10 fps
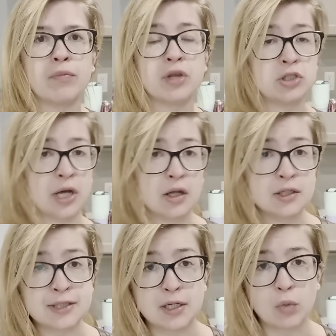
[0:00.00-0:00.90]
the
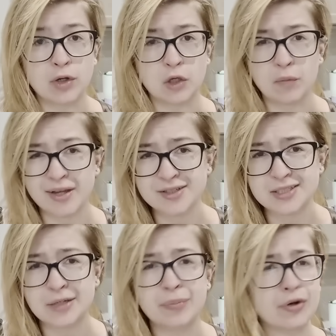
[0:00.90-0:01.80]
gelatin when you mix it,